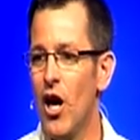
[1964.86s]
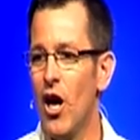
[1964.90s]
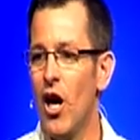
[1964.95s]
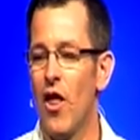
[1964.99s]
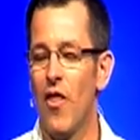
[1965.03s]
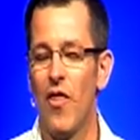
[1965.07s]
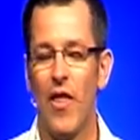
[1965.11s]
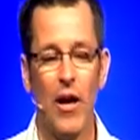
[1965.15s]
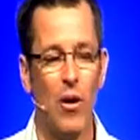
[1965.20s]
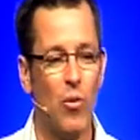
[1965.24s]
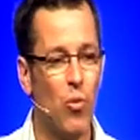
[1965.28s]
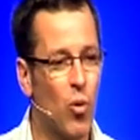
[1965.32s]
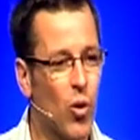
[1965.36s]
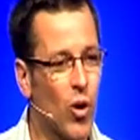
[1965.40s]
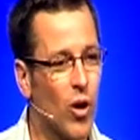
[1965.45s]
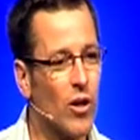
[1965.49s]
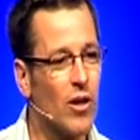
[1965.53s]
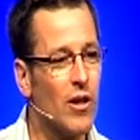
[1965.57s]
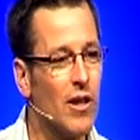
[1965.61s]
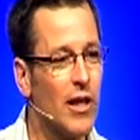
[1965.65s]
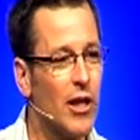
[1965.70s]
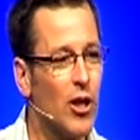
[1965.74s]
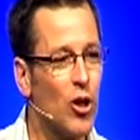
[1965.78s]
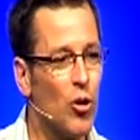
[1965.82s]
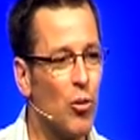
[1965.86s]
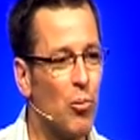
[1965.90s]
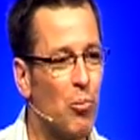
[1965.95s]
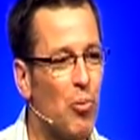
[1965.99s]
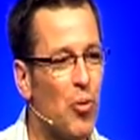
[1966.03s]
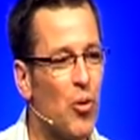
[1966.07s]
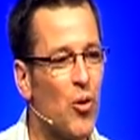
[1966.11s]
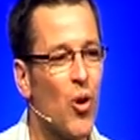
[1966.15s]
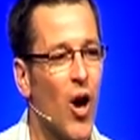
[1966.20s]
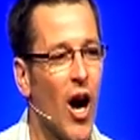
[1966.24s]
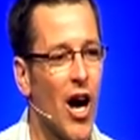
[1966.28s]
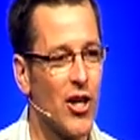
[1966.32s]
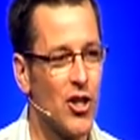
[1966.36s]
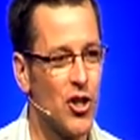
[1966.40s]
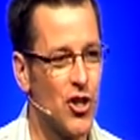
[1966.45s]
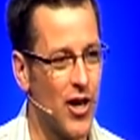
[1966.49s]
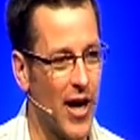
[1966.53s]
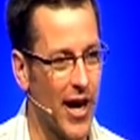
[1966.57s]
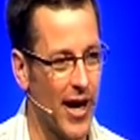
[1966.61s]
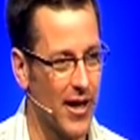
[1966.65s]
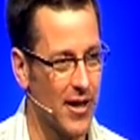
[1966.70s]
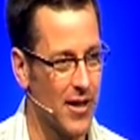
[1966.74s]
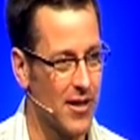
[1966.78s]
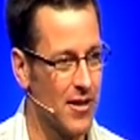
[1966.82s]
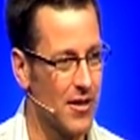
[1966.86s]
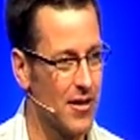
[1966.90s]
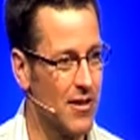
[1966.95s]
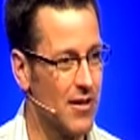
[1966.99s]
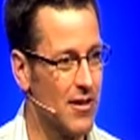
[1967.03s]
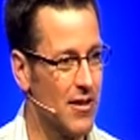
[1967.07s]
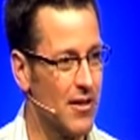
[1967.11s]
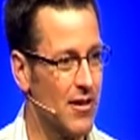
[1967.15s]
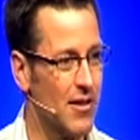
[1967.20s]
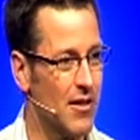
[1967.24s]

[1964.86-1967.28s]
They weren't little projects.